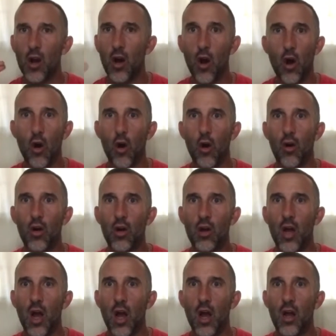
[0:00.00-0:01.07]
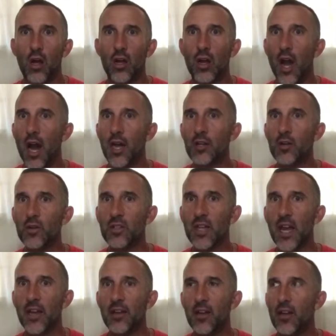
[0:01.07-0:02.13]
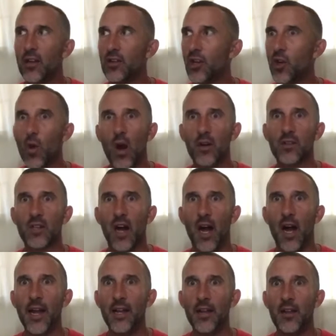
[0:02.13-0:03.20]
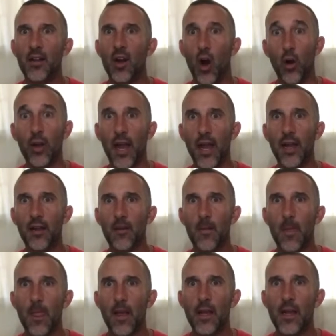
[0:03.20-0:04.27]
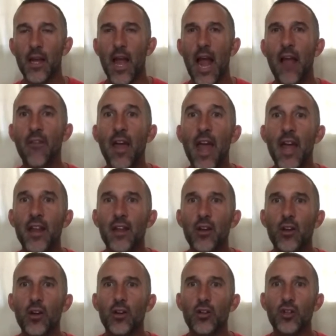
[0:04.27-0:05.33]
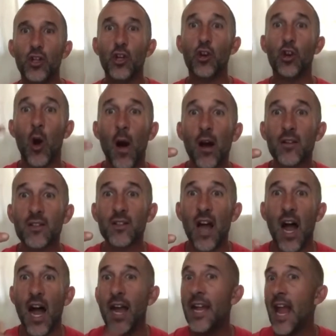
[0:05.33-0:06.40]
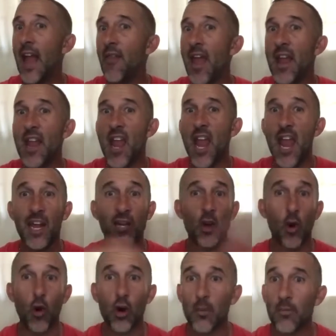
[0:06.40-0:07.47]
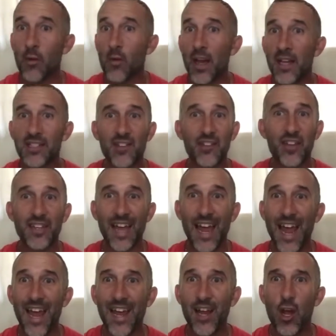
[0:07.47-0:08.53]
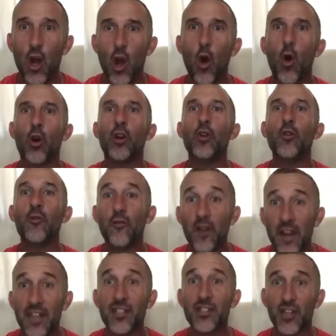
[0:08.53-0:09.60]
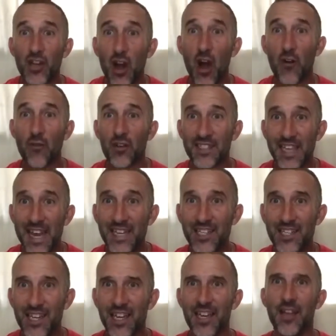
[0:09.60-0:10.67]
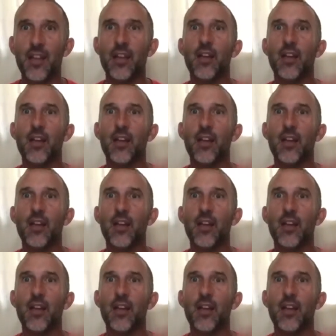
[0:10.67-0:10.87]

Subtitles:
Oh, God, you said to go outside? Okay. And then do you go outside and then ignore him the rest of the day? Or do you finish the conversation?